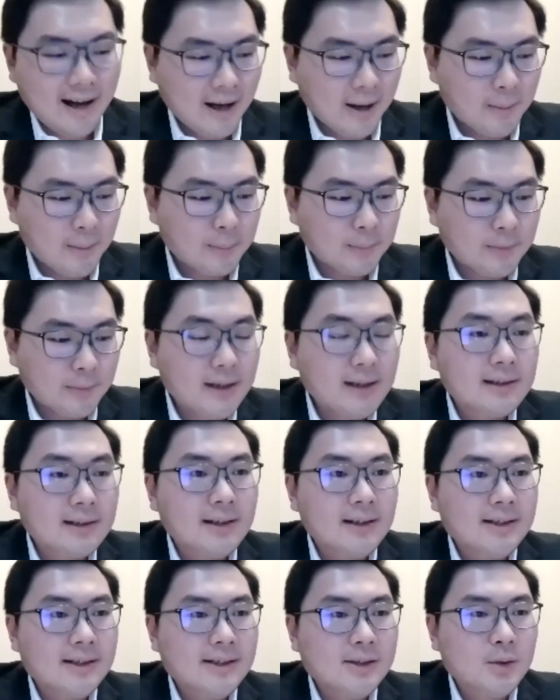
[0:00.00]
I'm
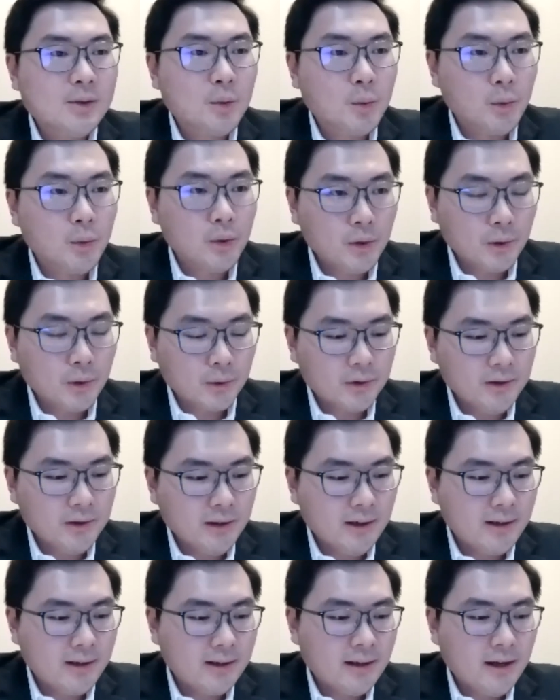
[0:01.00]
Nicholas
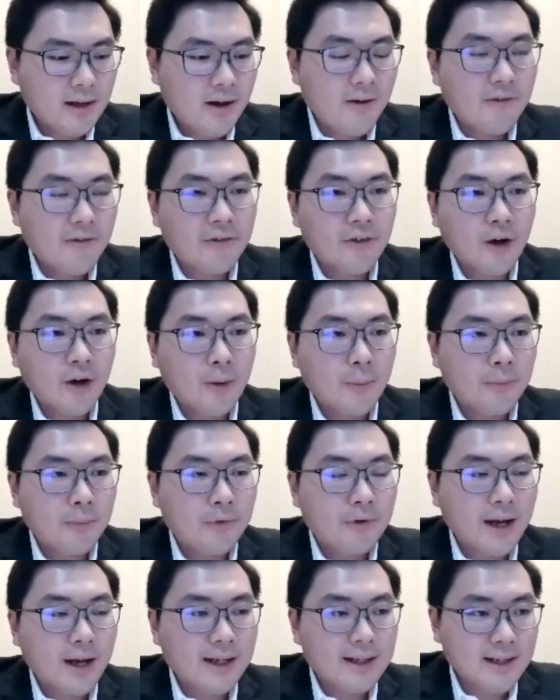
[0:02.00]
Wong
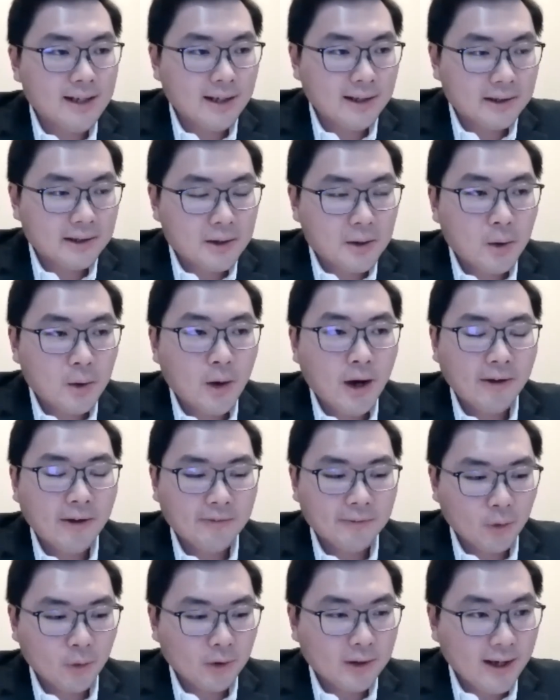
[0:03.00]
from Reddy & Co.
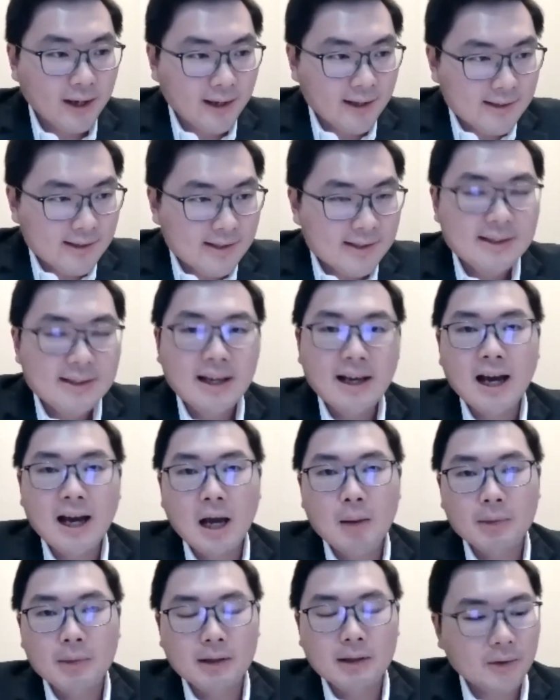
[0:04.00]
Advocates.
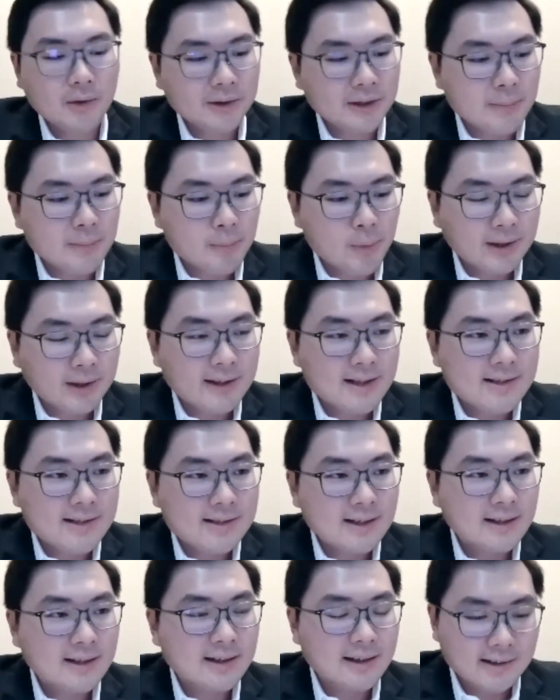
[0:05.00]
I'm a lawyer
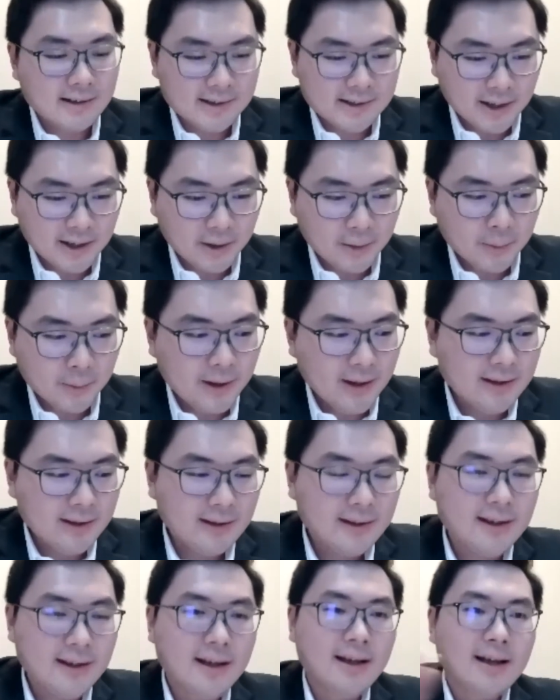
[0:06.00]
practicing in
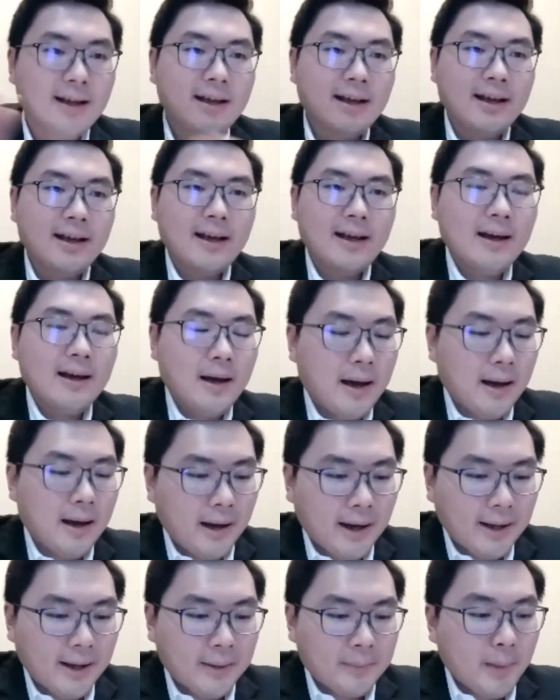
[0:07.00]
Sarawak.
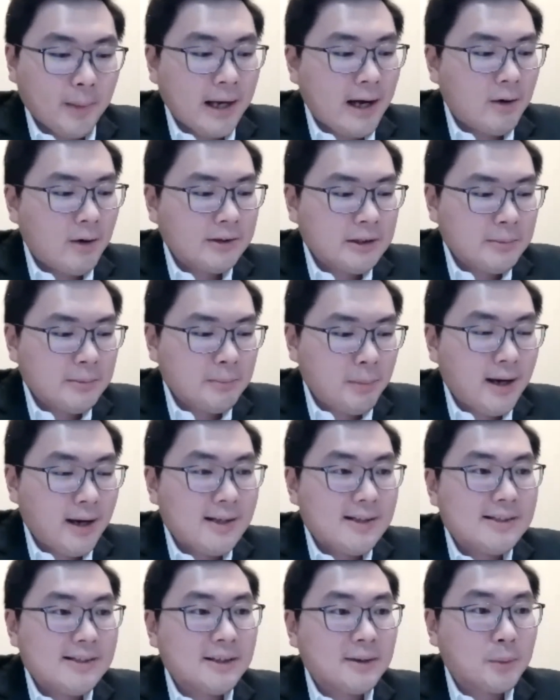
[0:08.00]
My
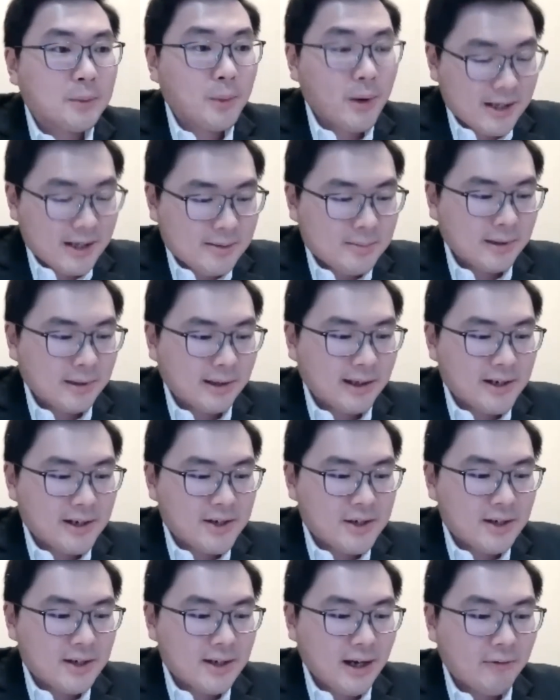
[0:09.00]
counterparts in West
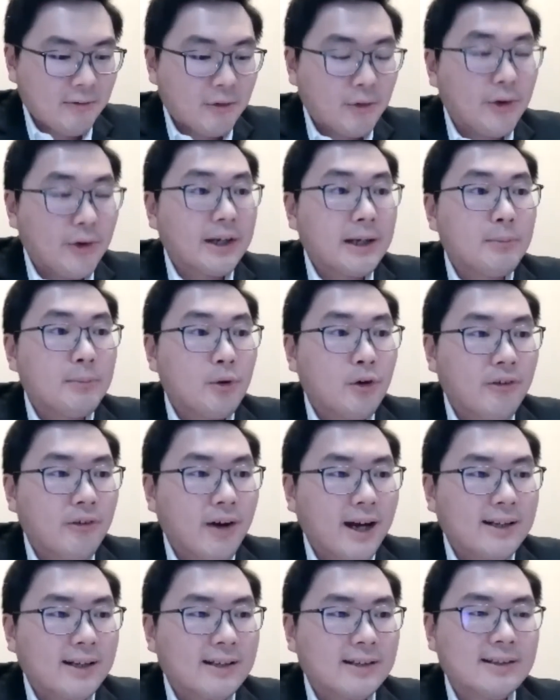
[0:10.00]
Malaysia have already
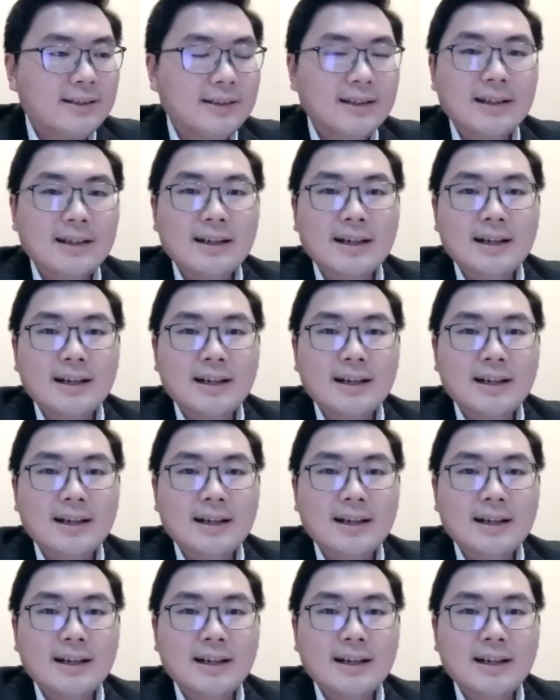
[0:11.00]
provided